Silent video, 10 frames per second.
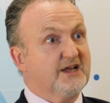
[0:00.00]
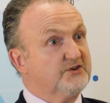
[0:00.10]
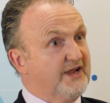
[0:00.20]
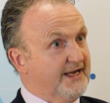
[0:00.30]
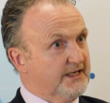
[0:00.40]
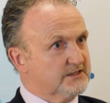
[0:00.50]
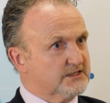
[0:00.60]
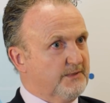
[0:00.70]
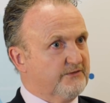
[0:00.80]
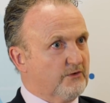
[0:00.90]
take in
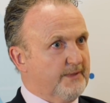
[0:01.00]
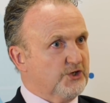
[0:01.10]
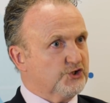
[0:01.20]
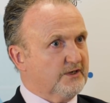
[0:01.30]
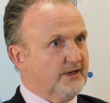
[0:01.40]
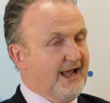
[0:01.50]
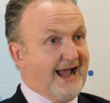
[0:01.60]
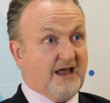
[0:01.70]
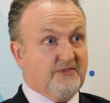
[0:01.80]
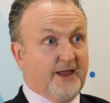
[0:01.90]
some information,
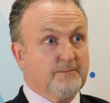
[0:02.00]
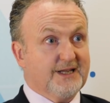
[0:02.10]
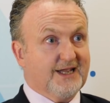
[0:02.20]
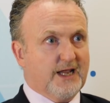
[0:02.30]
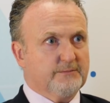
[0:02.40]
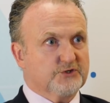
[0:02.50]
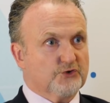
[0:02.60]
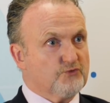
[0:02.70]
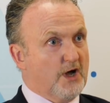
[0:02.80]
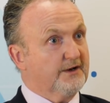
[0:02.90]
and then being able to
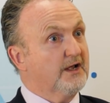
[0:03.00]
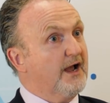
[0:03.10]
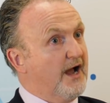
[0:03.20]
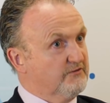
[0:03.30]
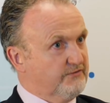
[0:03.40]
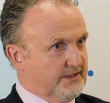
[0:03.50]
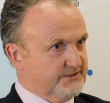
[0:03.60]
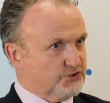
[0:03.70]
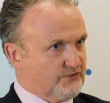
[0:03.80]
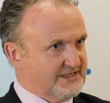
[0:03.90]
run
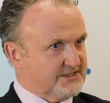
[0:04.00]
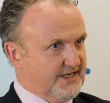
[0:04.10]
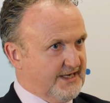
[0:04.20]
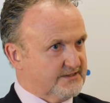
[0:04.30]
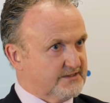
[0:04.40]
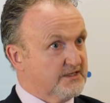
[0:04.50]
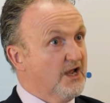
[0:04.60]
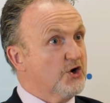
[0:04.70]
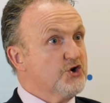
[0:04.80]
advanced stress tests,